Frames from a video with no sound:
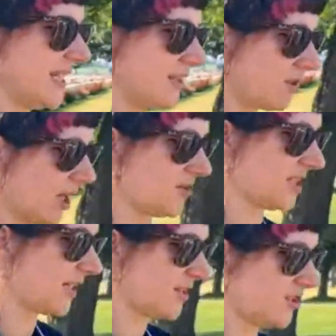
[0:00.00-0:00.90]
neat rows,
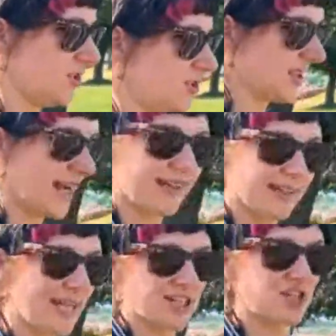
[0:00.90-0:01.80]
and others you just get a
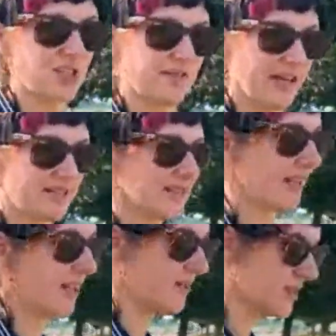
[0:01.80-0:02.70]
collection of
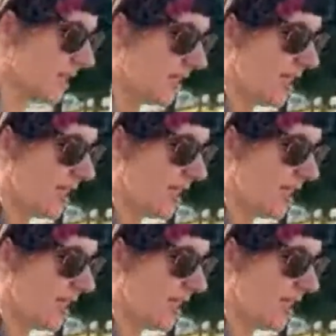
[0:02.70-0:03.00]
headstones.